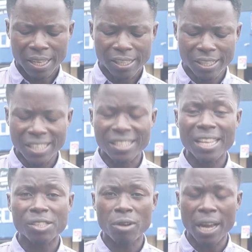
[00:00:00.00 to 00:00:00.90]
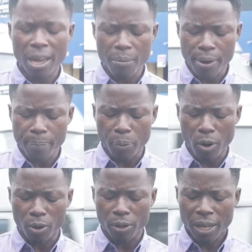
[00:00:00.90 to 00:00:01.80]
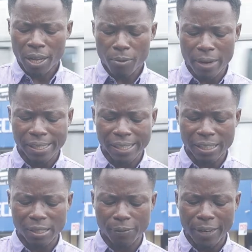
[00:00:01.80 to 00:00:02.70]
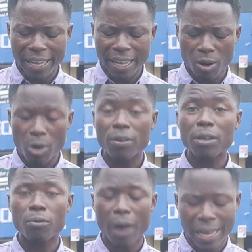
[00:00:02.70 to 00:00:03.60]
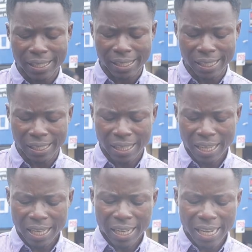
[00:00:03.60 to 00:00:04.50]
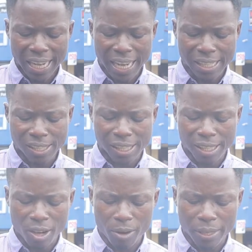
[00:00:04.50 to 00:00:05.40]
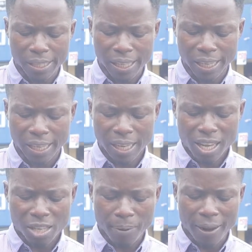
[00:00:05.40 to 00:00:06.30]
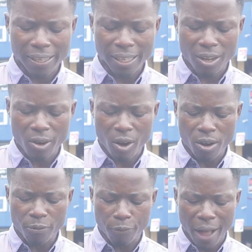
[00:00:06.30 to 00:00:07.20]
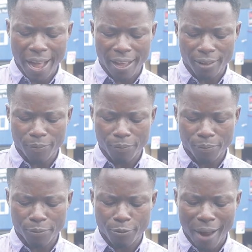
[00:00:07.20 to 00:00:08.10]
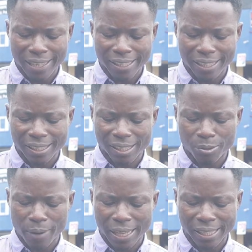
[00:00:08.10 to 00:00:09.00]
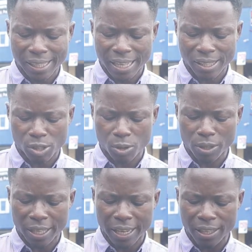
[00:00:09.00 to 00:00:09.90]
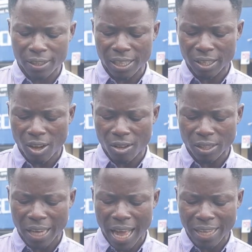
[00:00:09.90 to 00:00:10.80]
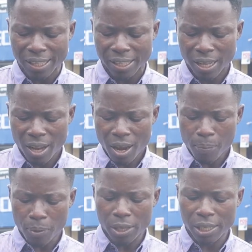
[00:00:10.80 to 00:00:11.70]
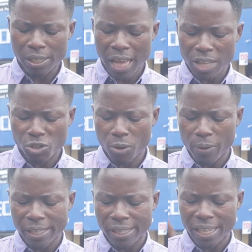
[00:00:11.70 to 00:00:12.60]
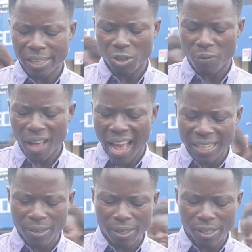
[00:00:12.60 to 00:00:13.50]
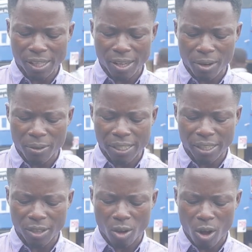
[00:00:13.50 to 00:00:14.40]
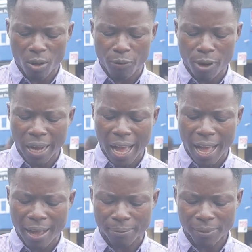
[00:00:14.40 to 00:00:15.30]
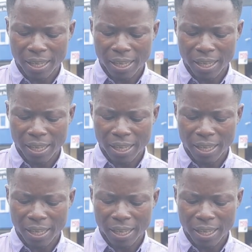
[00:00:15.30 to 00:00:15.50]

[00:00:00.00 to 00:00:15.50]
6 days to Anambra poll. Residents flee over rising insecurity. Sporadic gunfire frightens residents. 2 killed in cult clash. Police assure residents of adequate security. Call for calm.